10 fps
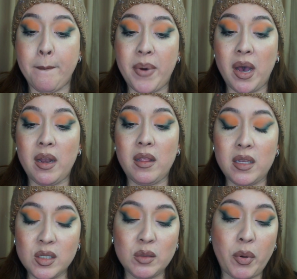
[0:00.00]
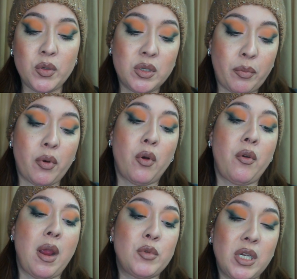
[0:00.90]
But this supposed
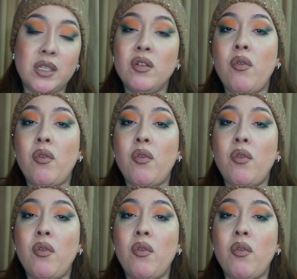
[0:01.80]
program, Jason